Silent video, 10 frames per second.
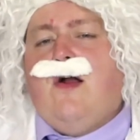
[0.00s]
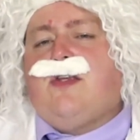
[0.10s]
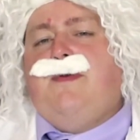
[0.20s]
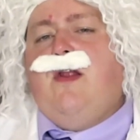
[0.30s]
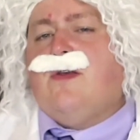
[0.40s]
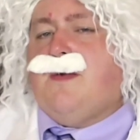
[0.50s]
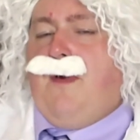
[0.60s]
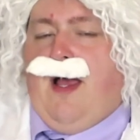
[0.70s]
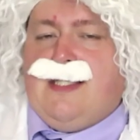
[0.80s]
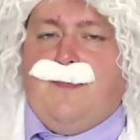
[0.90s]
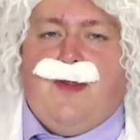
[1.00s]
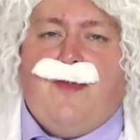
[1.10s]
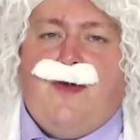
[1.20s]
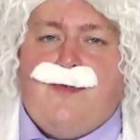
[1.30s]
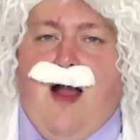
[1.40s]
it should be no surprise that with
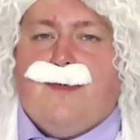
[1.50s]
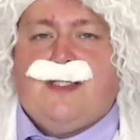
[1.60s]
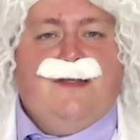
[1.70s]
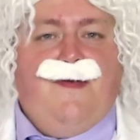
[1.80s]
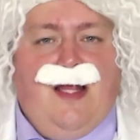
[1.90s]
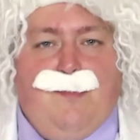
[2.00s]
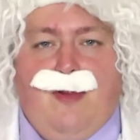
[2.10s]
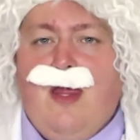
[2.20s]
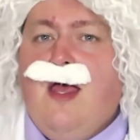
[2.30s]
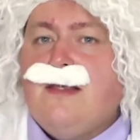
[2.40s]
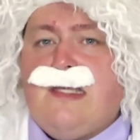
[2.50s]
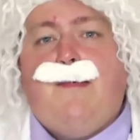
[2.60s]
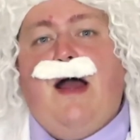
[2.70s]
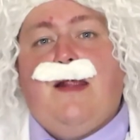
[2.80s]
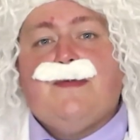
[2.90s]
all the other options available,
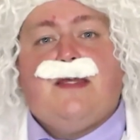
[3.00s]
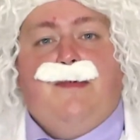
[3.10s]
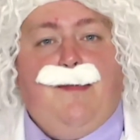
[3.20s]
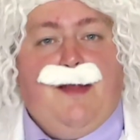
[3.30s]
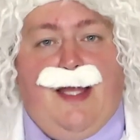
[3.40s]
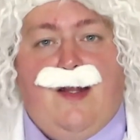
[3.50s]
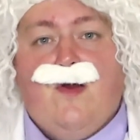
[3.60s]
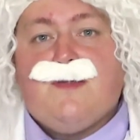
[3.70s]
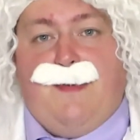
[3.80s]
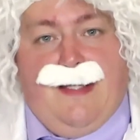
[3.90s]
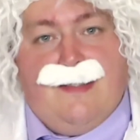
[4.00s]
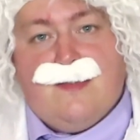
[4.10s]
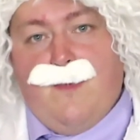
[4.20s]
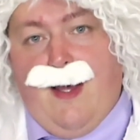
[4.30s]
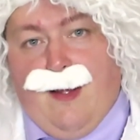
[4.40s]
some items can manipulate your speeds
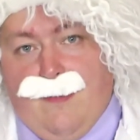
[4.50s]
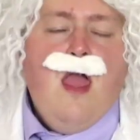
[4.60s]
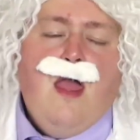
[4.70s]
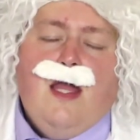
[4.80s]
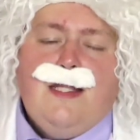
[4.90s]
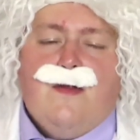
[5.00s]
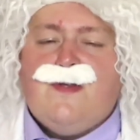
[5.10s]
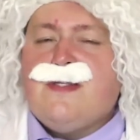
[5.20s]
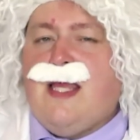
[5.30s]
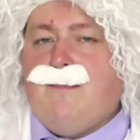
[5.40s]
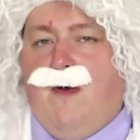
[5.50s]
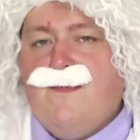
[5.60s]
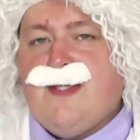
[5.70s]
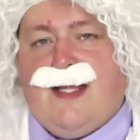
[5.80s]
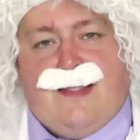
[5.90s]
as well. Now just like
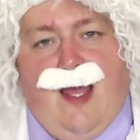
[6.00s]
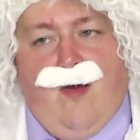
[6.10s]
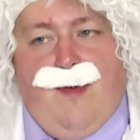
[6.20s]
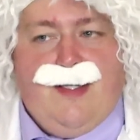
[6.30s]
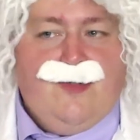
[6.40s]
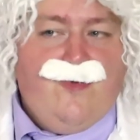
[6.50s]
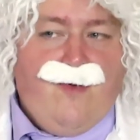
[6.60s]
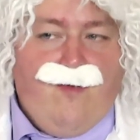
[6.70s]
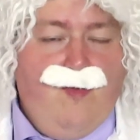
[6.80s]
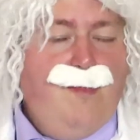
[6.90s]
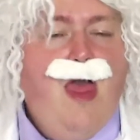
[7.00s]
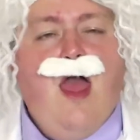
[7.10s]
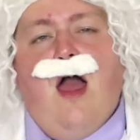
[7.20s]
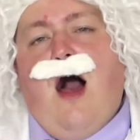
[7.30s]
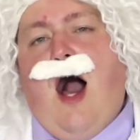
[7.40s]
moves like Tailwind and Trick Room,
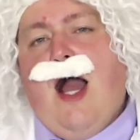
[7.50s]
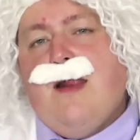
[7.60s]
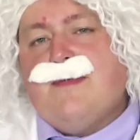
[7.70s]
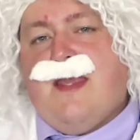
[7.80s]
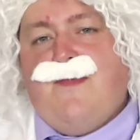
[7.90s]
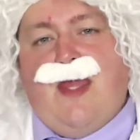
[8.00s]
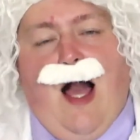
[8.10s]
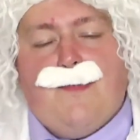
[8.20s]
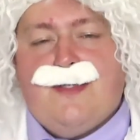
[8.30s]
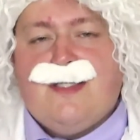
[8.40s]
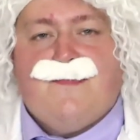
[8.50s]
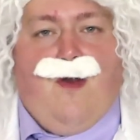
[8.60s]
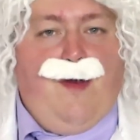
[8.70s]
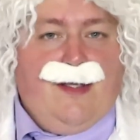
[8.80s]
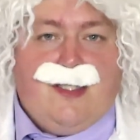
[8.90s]
items give you the options of
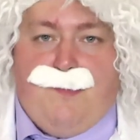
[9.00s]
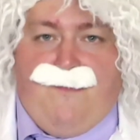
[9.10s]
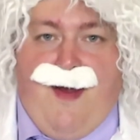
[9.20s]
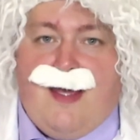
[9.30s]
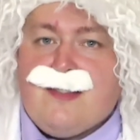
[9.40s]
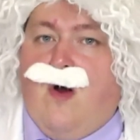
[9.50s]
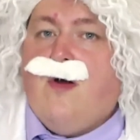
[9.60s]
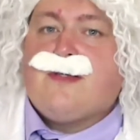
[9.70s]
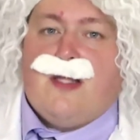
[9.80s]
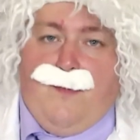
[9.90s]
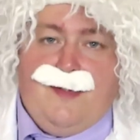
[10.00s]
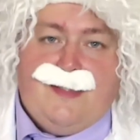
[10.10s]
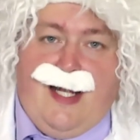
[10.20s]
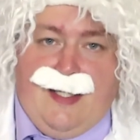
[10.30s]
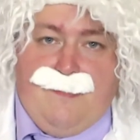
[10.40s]
going super fast or slow and
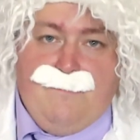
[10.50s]
steady.